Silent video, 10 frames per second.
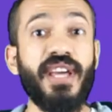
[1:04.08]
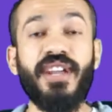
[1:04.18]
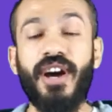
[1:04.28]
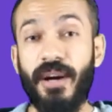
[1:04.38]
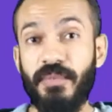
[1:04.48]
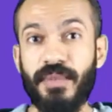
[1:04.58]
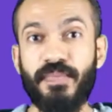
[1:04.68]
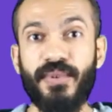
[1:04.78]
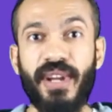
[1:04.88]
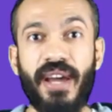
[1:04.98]
an object
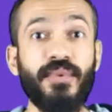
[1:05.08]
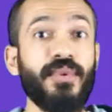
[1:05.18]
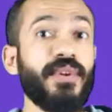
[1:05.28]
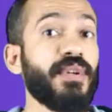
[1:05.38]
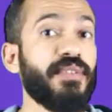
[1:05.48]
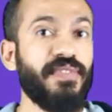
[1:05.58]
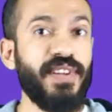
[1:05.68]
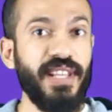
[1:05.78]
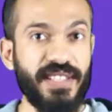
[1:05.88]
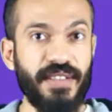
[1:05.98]
pronoun or a
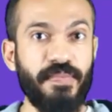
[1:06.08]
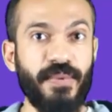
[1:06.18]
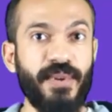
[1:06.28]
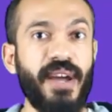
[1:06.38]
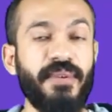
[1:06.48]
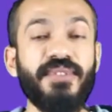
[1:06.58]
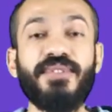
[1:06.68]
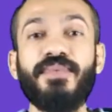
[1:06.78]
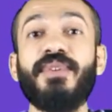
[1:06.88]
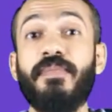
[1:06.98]
reflexive pronoun
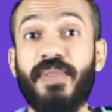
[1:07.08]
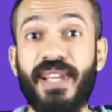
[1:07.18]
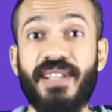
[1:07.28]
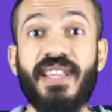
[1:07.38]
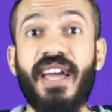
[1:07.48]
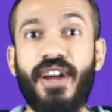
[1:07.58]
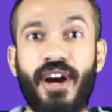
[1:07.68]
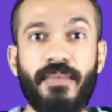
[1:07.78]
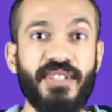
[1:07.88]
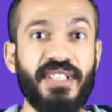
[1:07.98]
to replace an
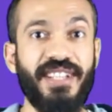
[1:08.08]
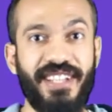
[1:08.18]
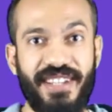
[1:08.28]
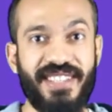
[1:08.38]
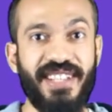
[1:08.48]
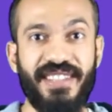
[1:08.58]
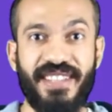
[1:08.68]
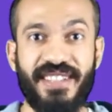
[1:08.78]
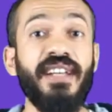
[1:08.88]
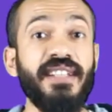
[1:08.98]
object in a
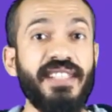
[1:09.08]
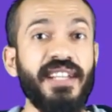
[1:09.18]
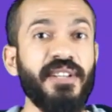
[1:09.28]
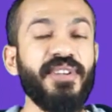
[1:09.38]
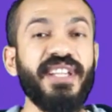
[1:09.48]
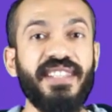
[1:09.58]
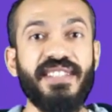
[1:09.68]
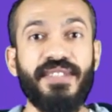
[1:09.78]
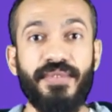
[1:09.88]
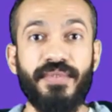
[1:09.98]
sentence? Take a look at
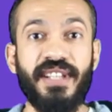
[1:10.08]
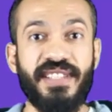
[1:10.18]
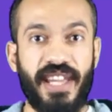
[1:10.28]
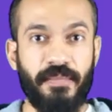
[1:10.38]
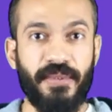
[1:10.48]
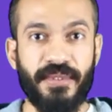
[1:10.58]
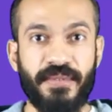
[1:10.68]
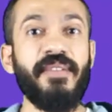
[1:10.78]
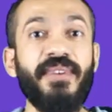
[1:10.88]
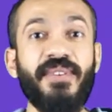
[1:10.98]
these two
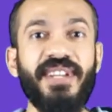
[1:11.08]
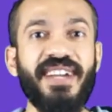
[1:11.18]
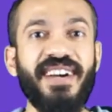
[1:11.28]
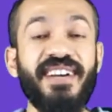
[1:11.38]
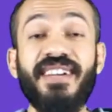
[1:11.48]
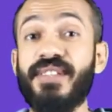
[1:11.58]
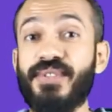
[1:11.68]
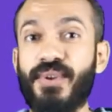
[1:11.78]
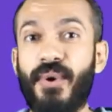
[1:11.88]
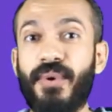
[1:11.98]
examples. Maria
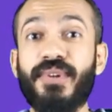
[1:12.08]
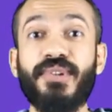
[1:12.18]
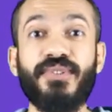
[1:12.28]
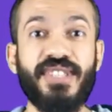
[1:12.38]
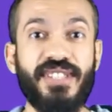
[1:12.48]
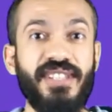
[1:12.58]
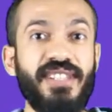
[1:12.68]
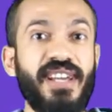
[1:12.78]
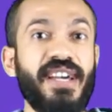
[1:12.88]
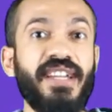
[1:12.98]
saw
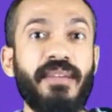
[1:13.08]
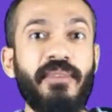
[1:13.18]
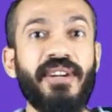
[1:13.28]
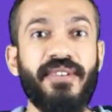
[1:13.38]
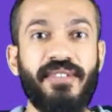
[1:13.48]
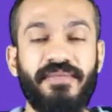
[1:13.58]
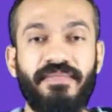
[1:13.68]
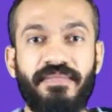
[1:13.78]
Christina in the mirror.